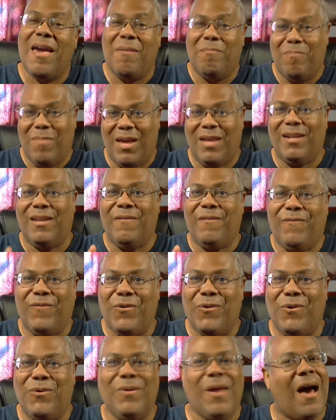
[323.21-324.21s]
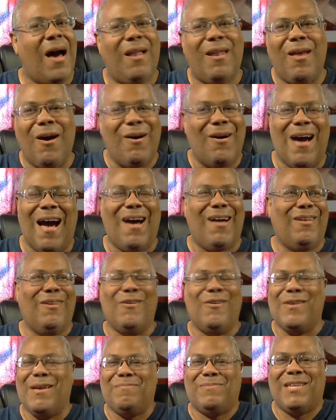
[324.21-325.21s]
Mainly food. I'll, I'll
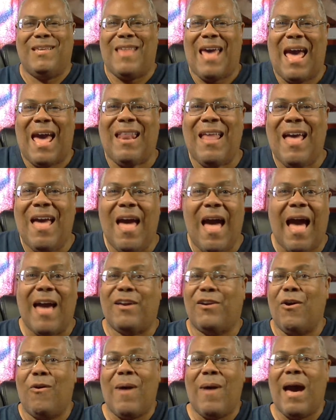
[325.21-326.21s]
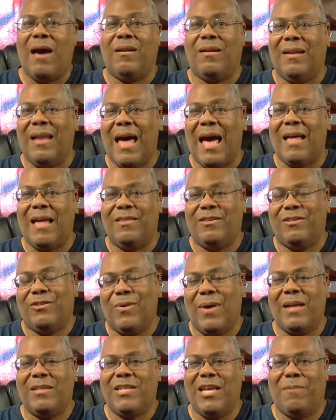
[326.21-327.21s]
load up to that. I go out a lot, and so
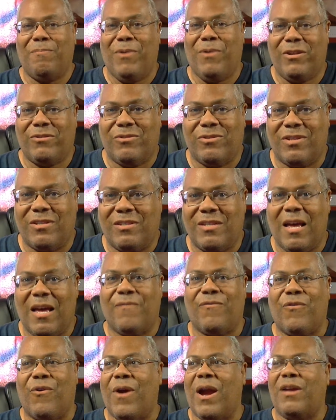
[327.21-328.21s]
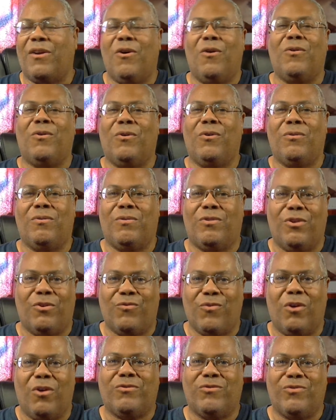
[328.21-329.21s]
I take pictures of stuff. Or I go to the
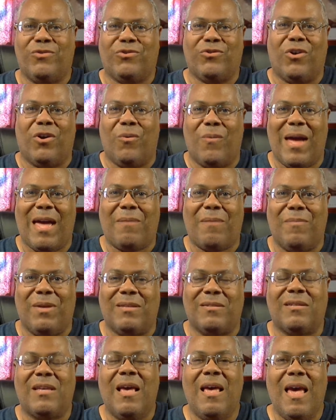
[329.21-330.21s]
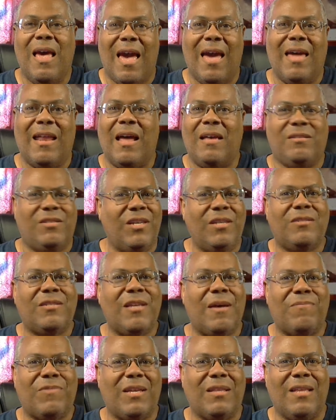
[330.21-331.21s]
grocery store, Wegmans, and I see
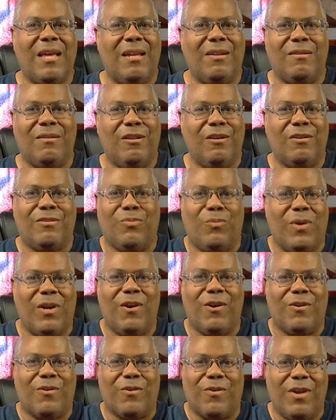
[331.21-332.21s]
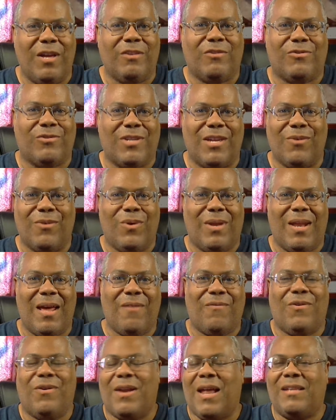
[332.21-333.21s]
something that looks weird or interesting,
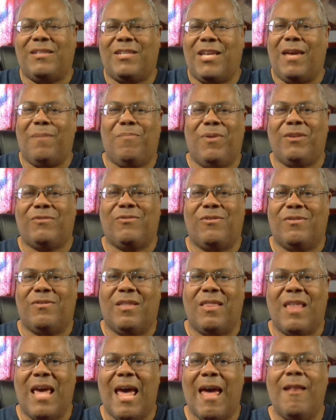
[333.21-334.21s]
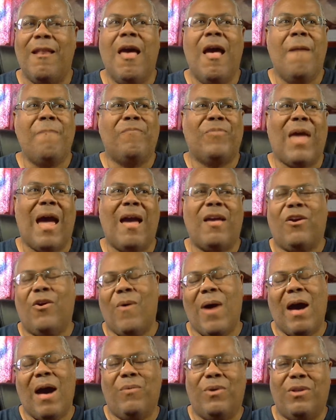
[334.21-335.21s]
whatever, and I take pictures of that. I go
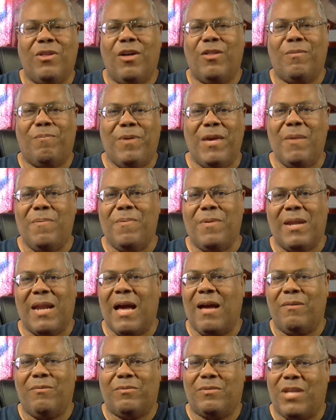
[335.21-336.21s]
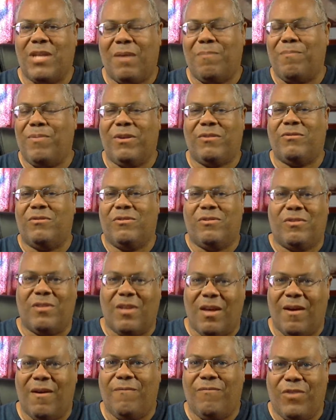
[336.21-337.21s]
out with other people and I will take pictures
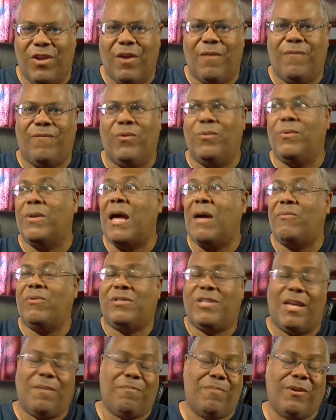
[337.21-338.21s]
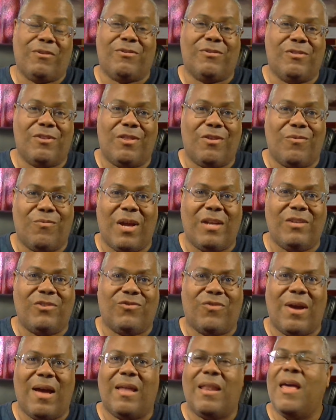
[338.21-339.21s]
of their food. I will take pictures of the
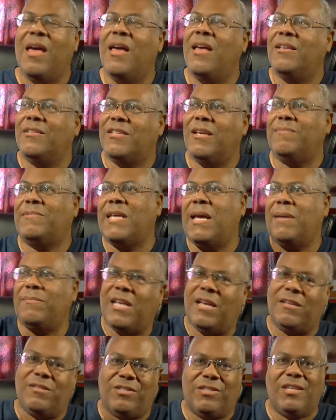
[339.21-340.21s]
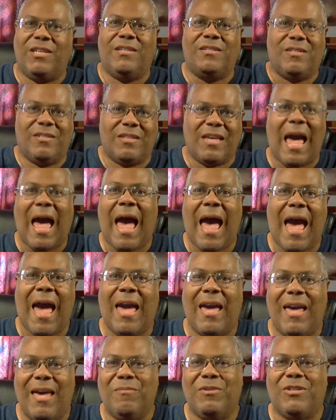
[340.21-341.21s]
restaurant. Sometimes I see
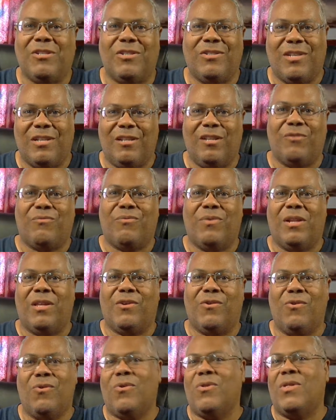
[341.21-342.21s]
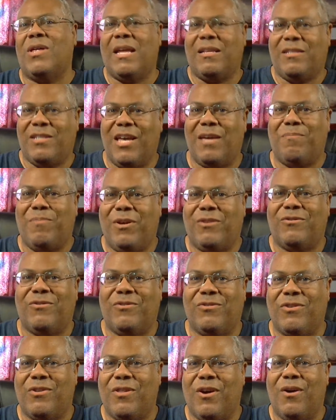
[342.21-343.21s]
sky images that look really cool and I take
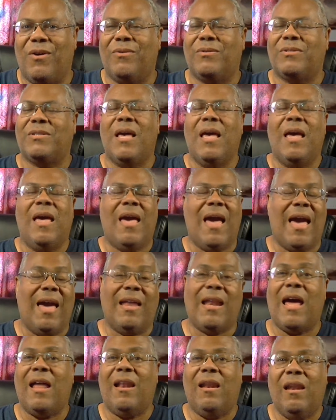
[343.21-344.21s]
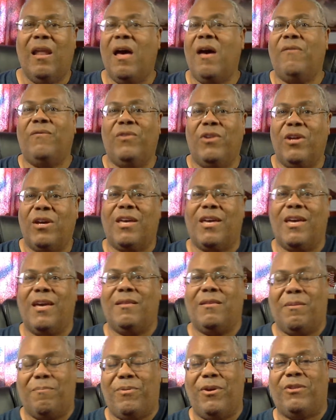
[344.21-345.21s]
pictures of those. And I love looking
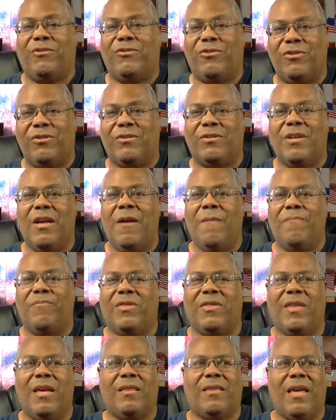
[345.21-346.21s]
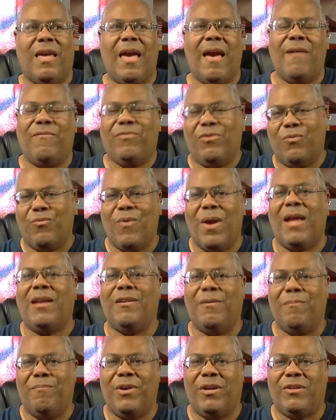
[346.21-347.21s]
at the pictures that they have the
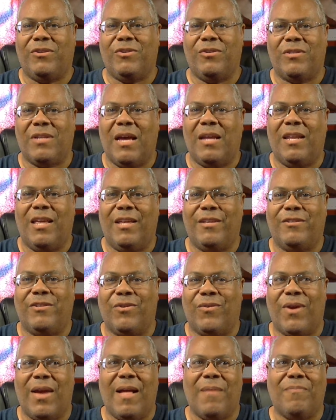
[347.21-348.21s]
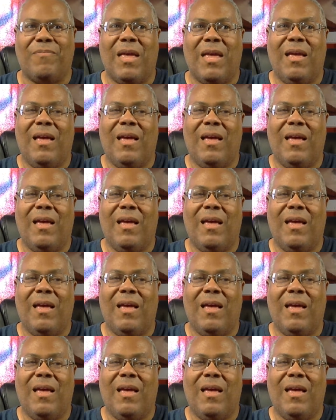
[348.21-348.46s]
random pictures on Instagram.